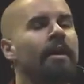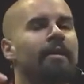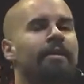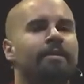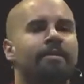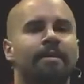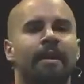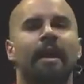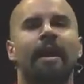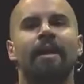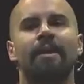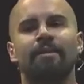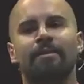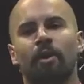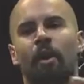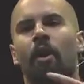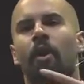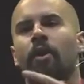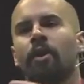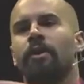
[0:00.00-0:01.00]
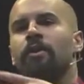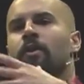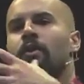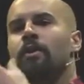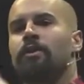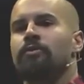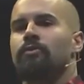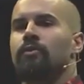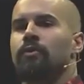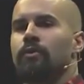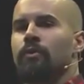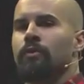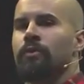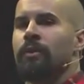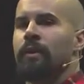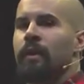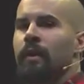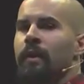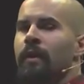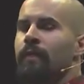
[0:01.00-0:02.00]
Stand tall in your truth.
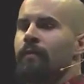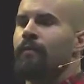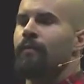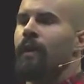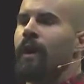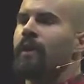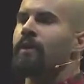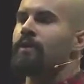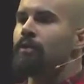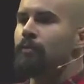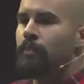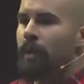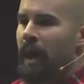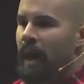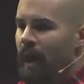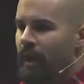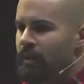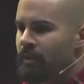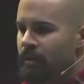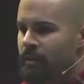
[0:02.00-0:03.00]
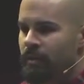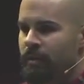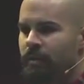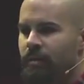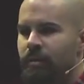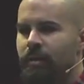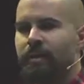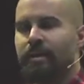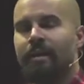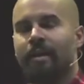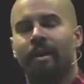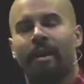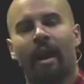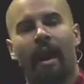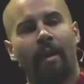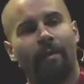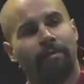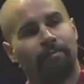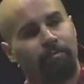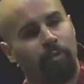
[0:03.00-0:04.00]
Find your passion.
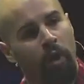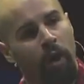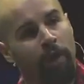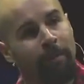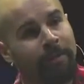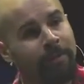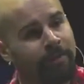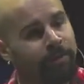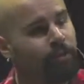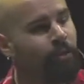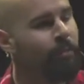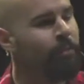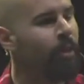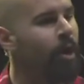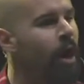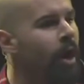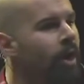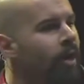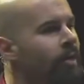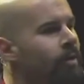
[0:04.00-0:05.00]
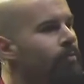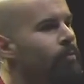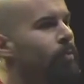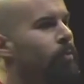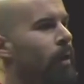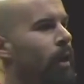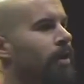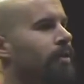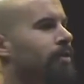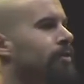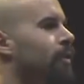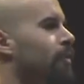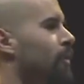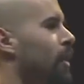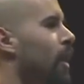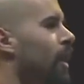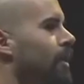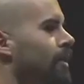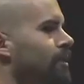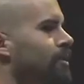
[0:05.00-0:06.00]
I promise you, I'm not going to repress you. I'm
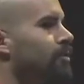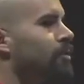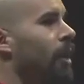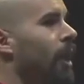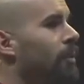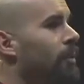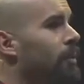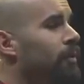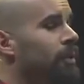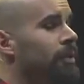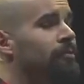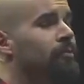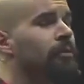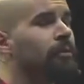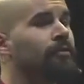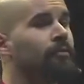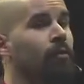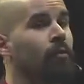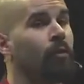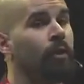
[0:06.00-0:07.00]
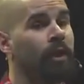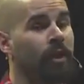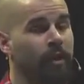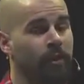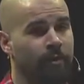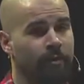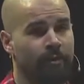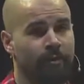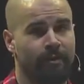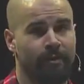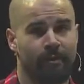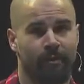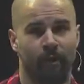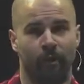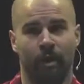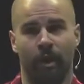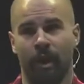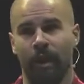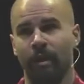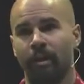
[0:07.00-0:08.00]
not going to stop you. This one's for real,
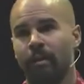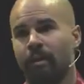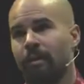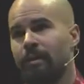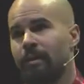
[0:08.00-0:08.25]
okay?